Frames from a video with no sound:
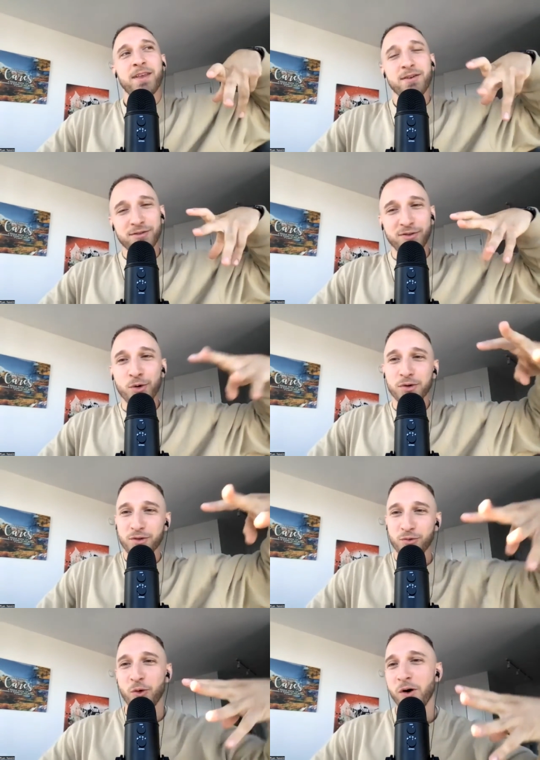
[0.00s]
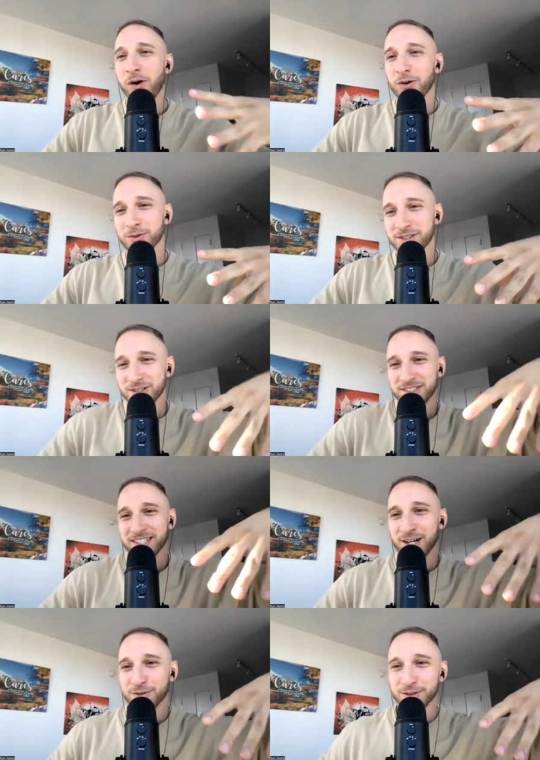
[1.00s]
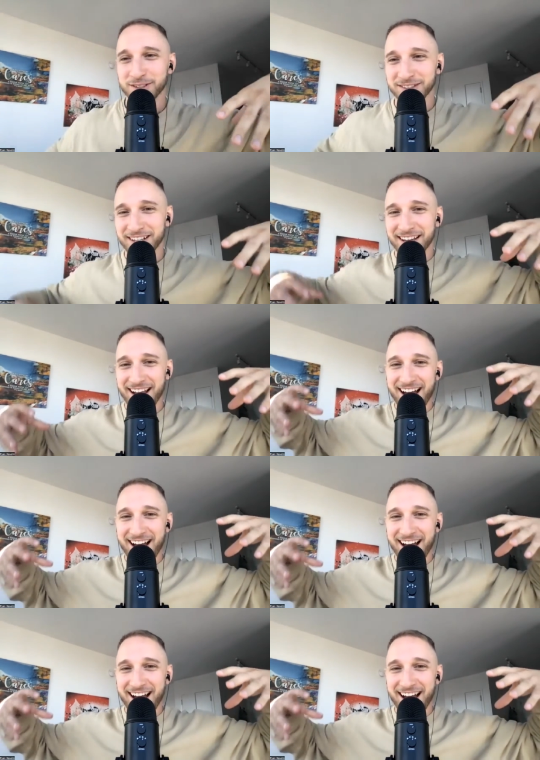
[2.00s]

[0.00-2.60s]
fourth wall with yourself where you're like,